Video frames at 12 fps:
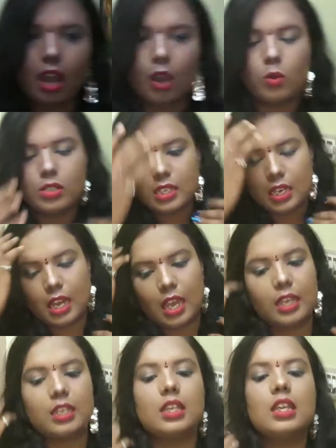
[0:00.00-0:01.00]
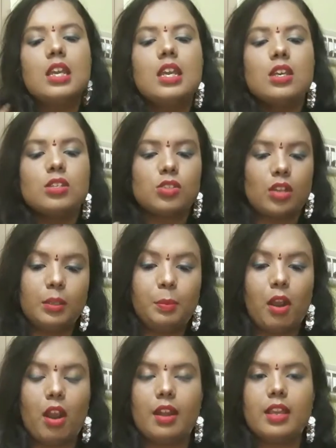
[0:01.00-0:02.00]
out and I saw
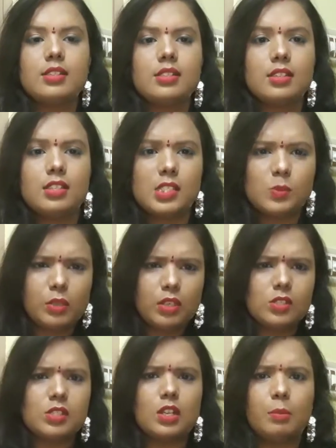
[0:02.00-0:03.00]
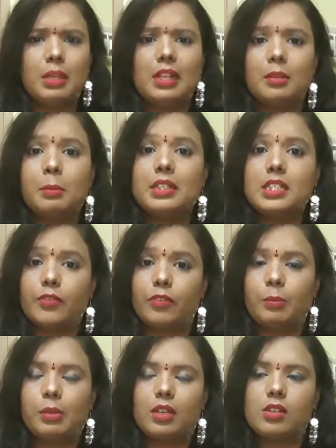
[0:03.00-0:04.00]
the products. This video is gonna be a little bit
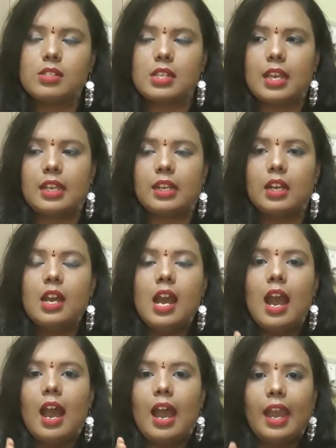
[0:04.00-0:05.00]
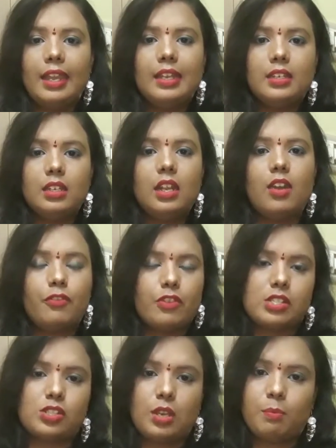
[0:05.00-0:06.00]
different because I did a
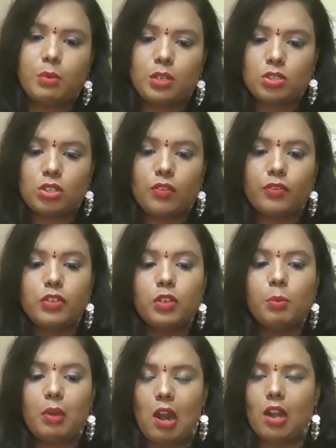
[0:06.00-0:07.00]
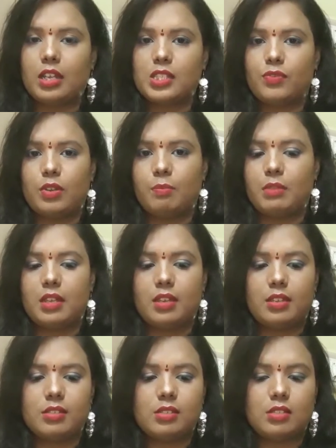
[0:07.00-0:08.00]
first impression of few products from
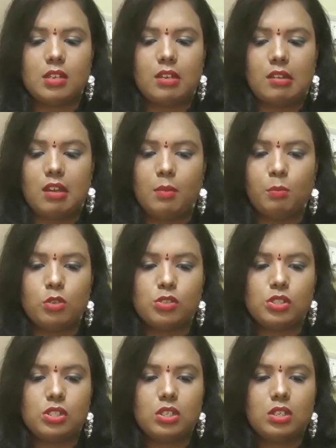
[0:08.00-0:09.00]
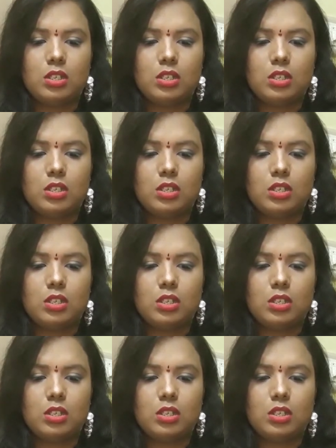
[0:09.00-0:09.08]
this, almost